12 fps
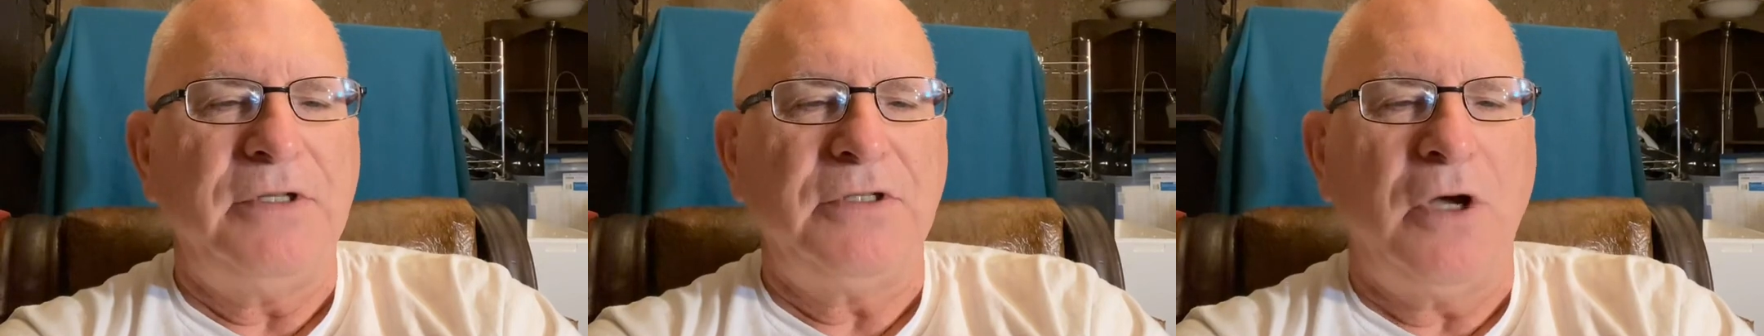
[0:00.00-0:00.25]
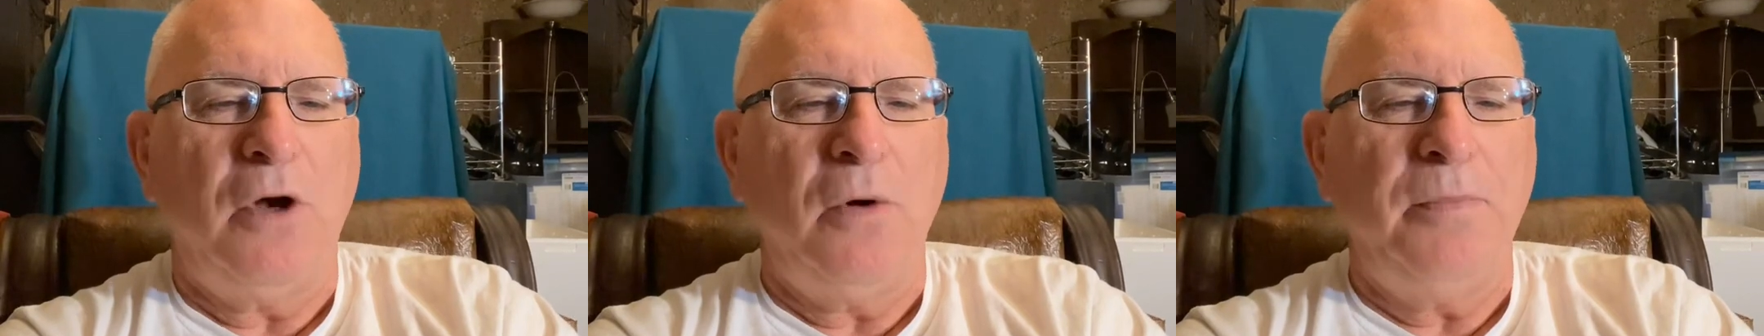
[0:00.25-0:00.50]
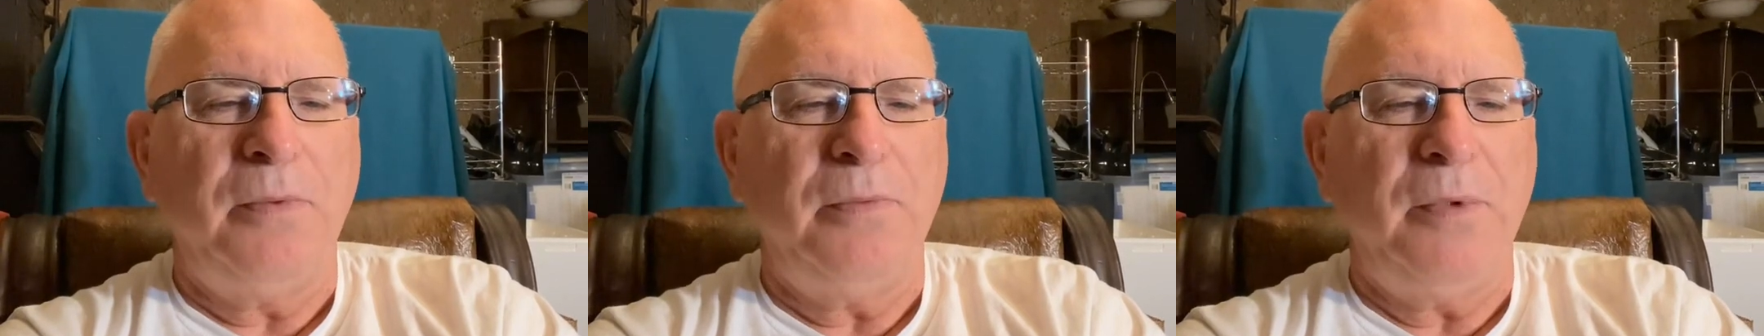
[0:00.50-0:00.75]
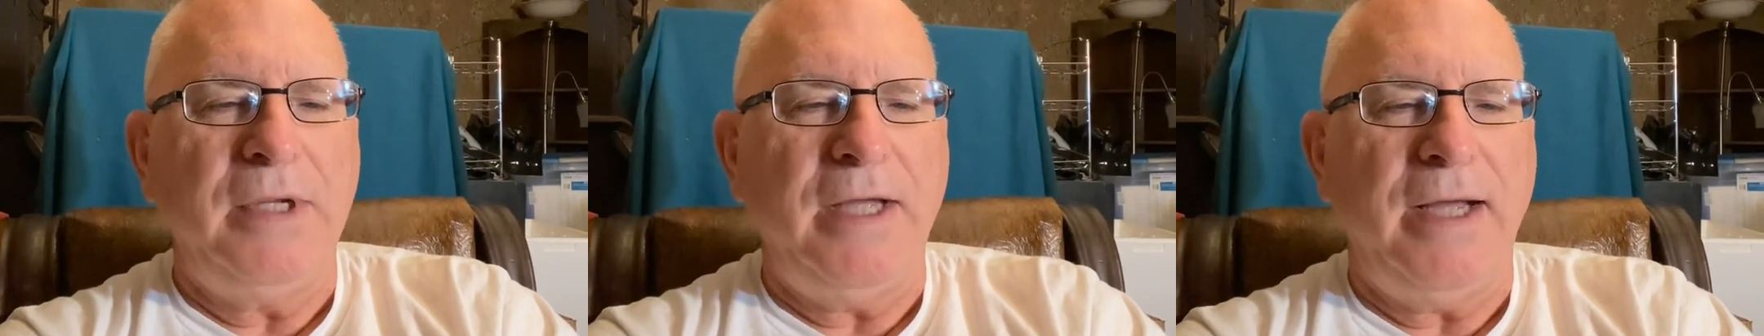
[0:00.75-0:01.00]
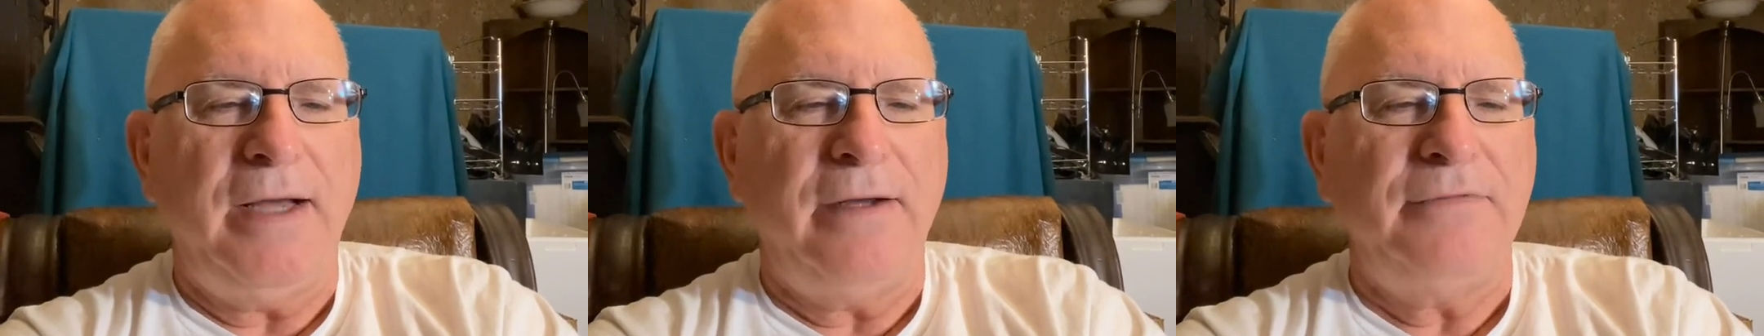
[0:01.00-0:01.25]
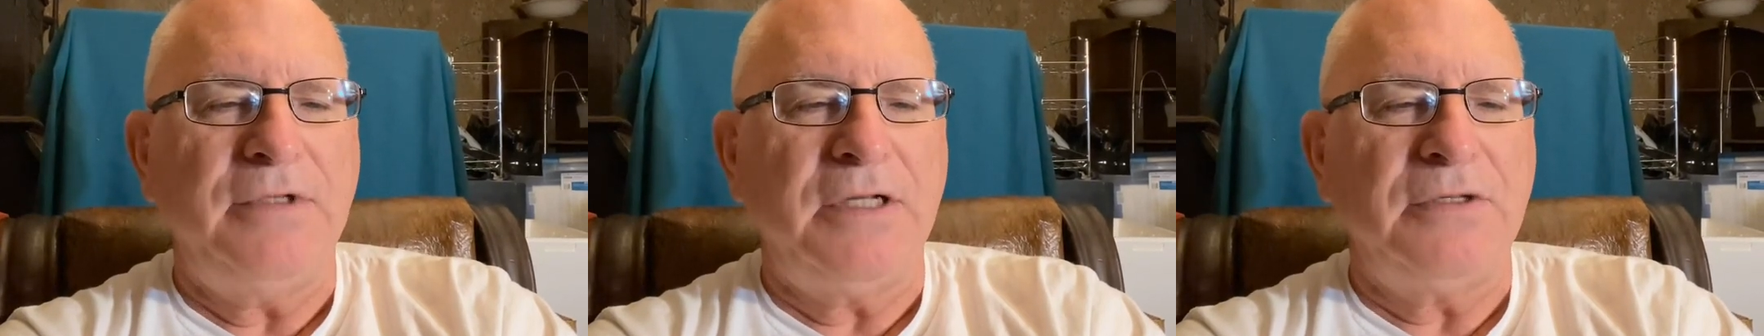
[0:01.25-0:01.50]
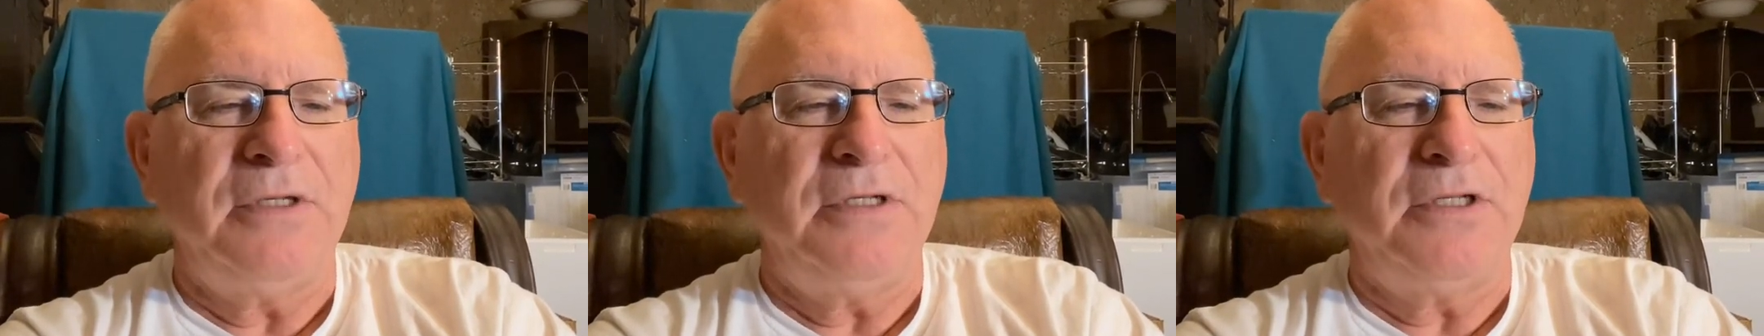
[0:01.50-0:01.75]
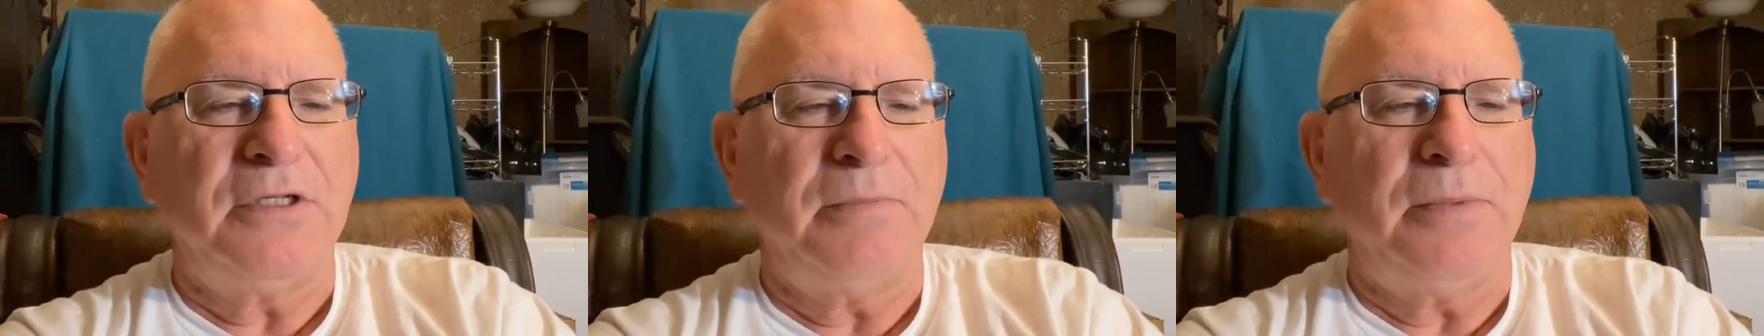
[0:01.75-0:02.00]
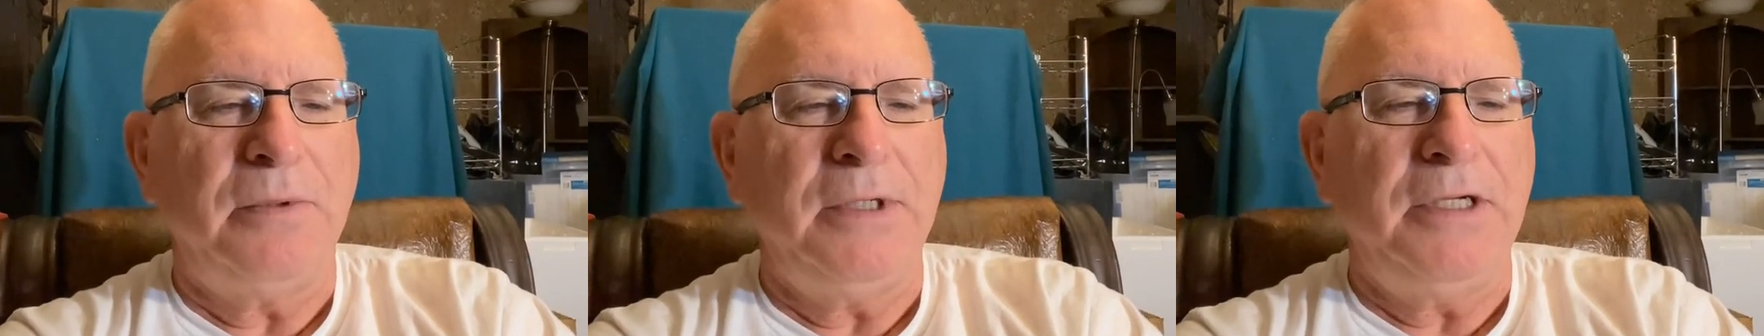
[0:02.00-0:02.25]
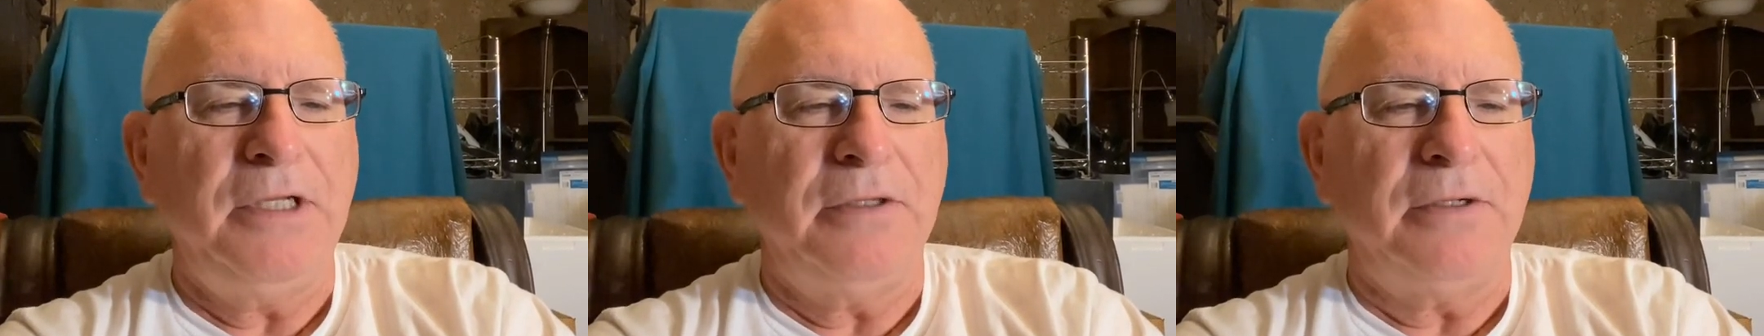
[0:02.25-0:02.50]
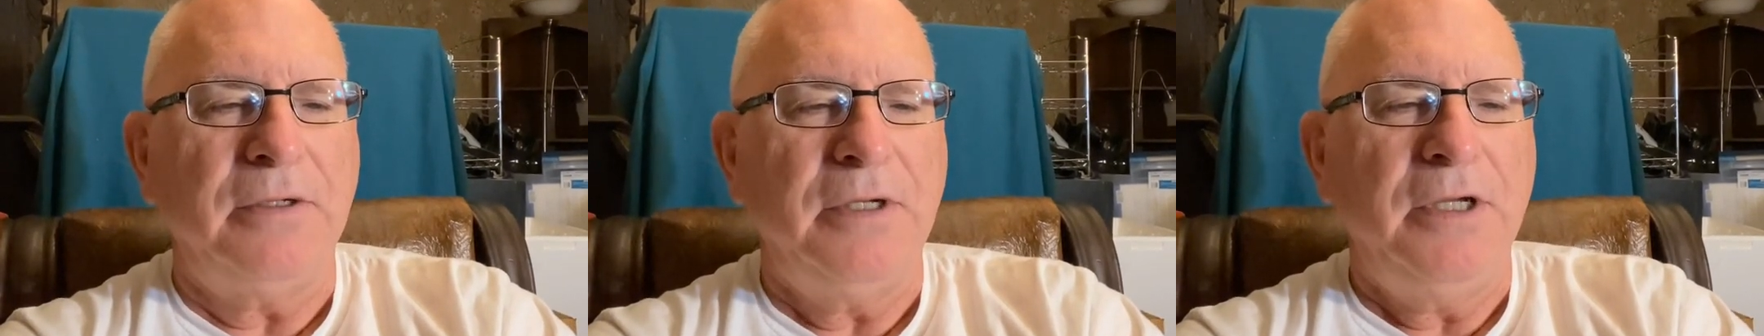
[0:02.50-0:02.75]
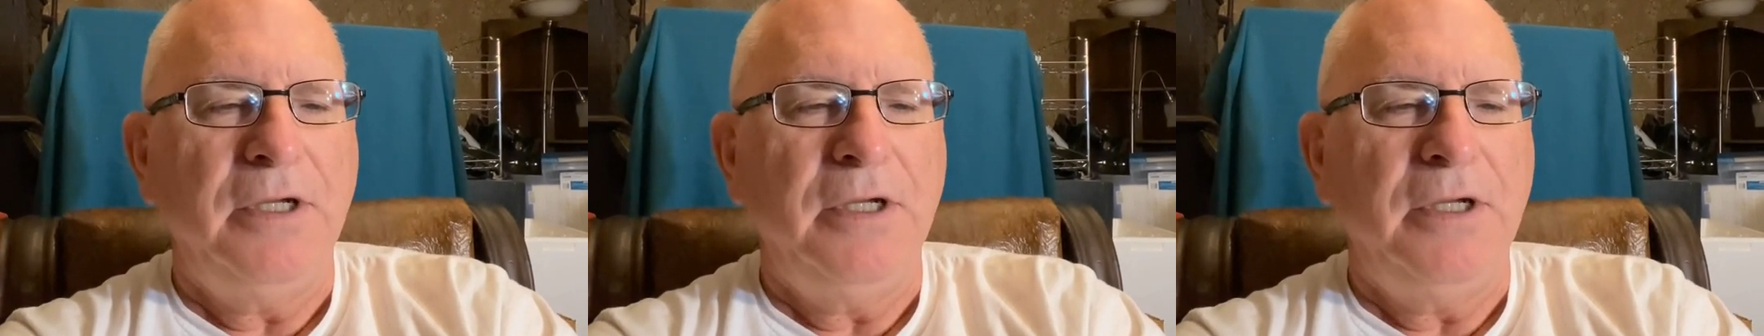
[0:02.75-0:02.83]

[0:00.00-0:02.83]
this hope we have doesn't disappoint either,